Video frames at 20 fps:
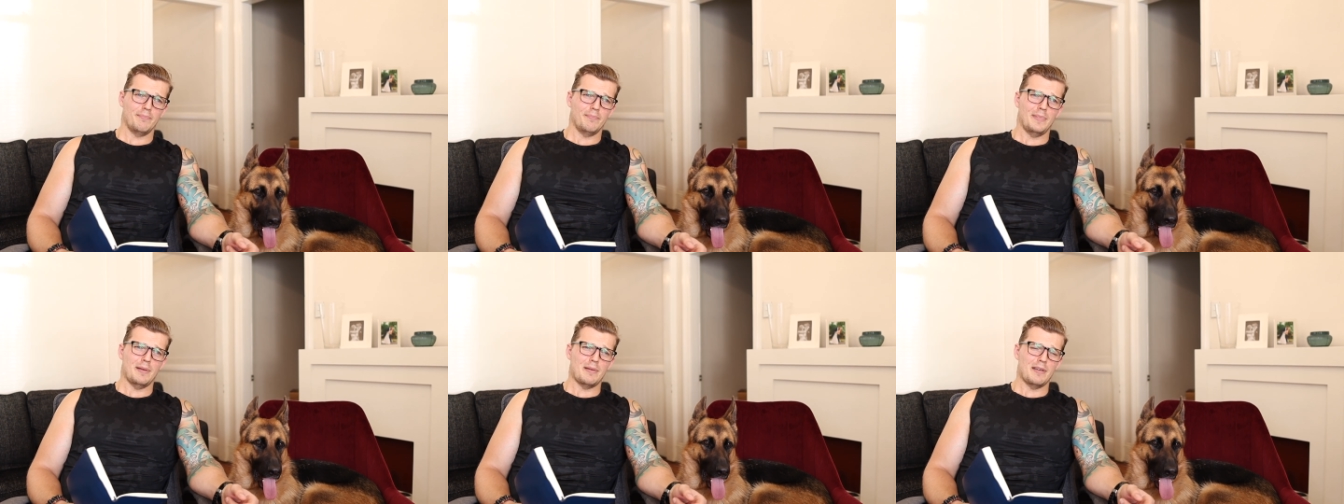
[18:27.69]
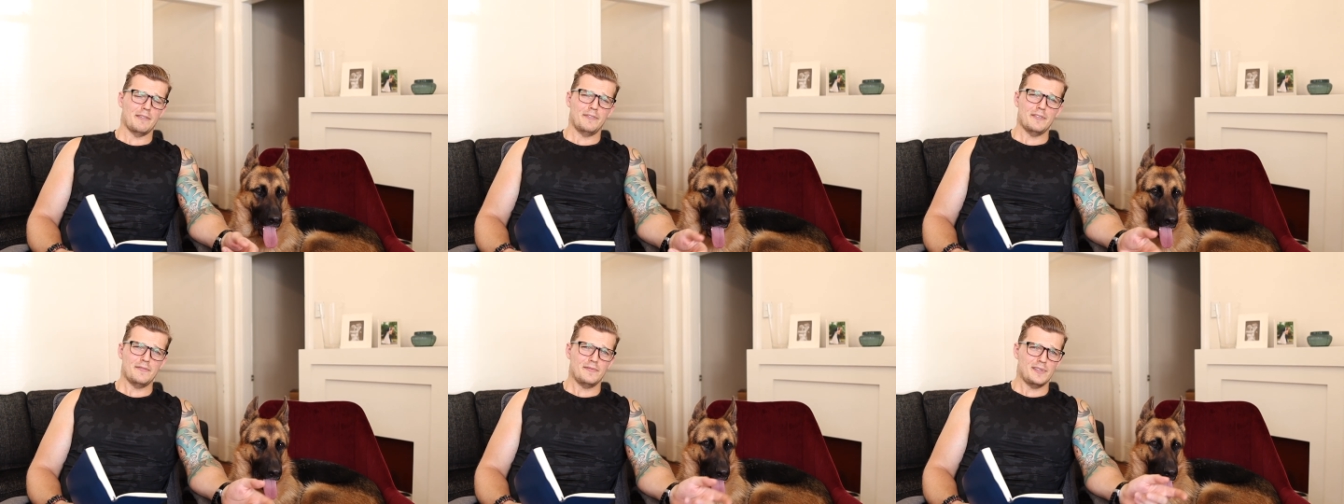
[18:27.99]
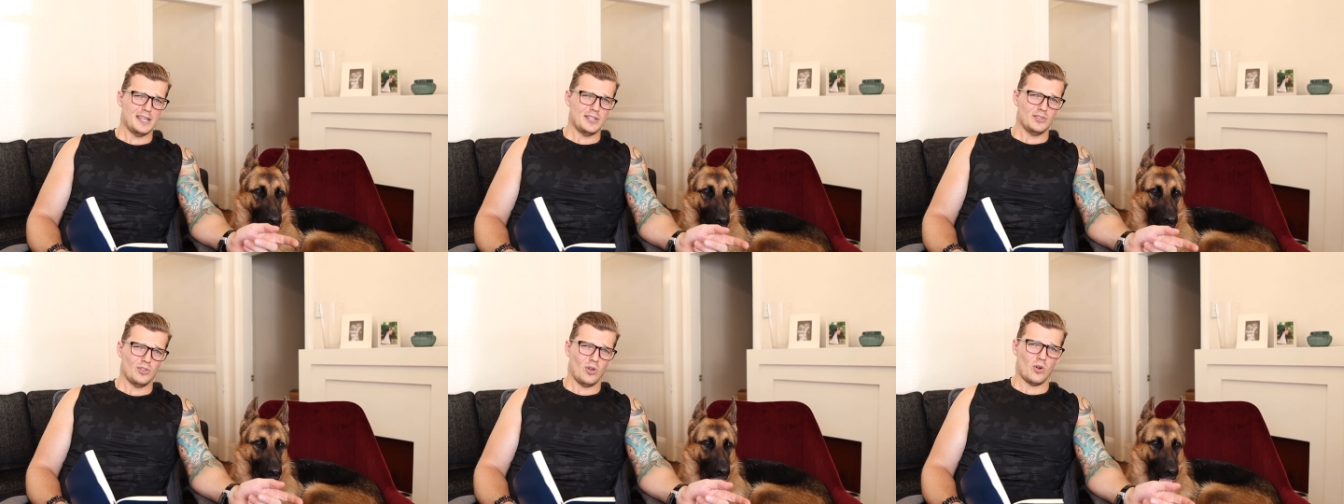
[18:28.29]
about
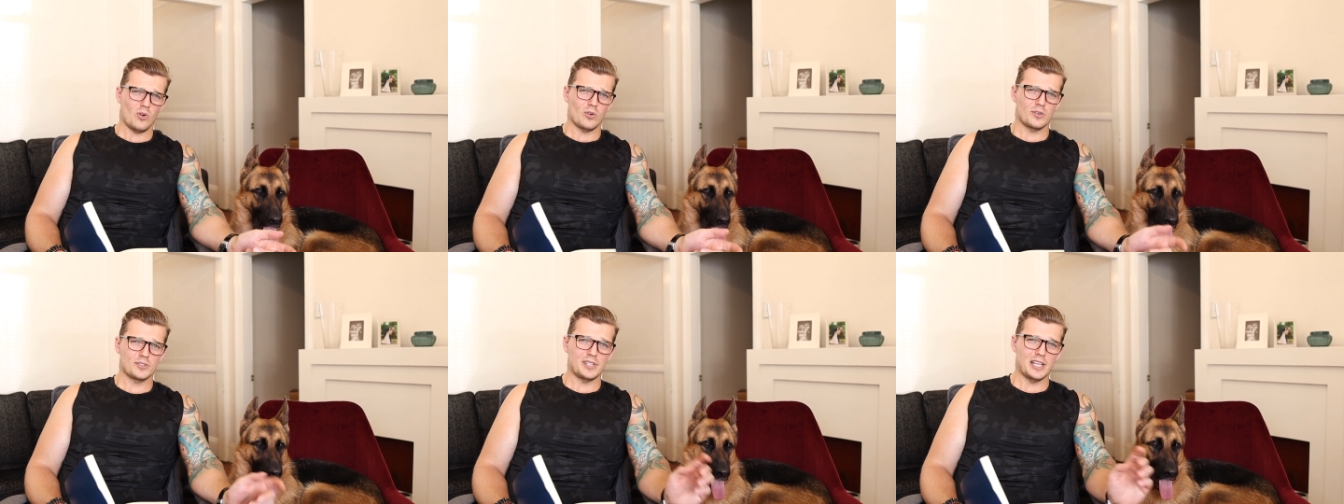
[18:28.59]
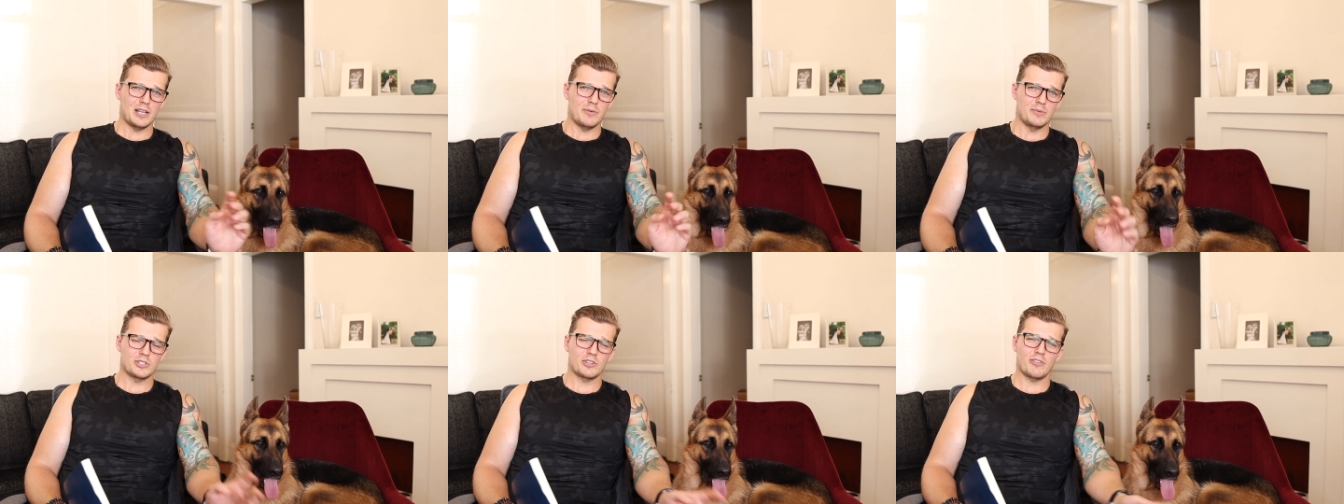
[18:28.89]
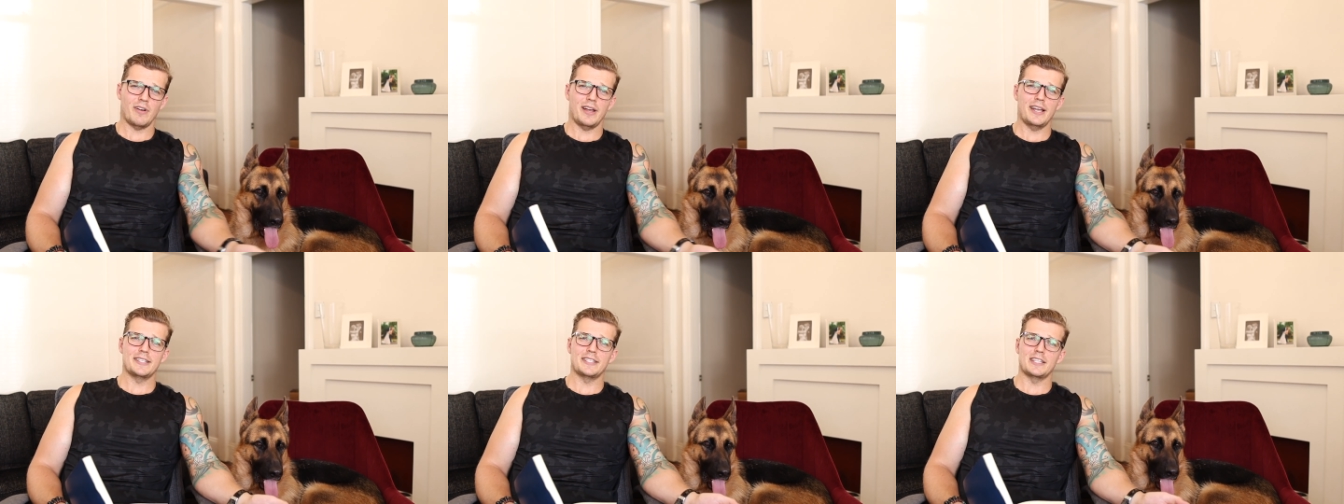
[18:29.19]
15 dogs. It was
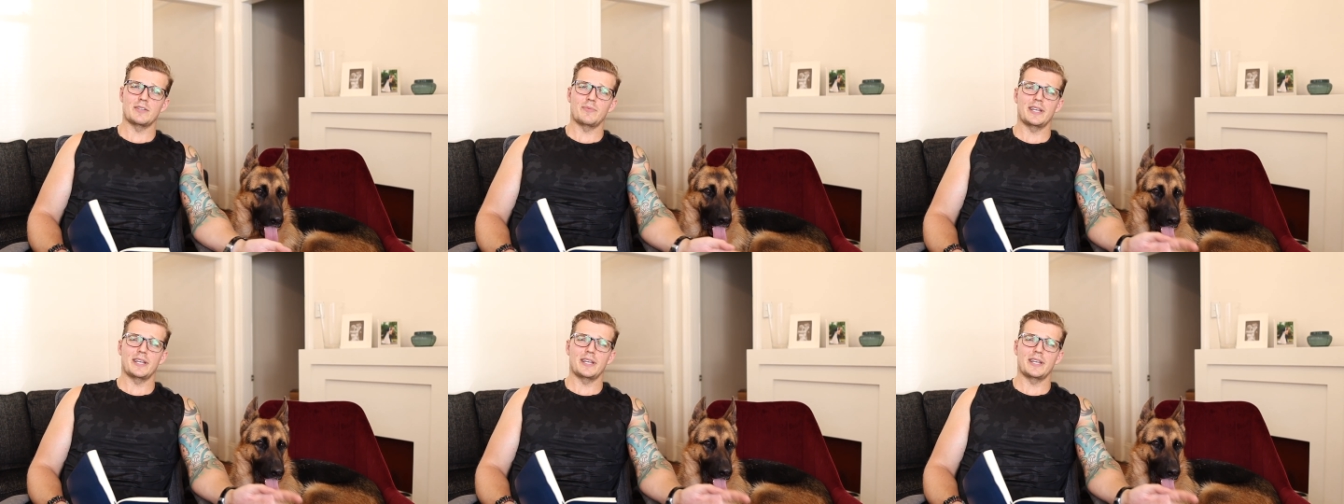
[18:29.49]
crazy.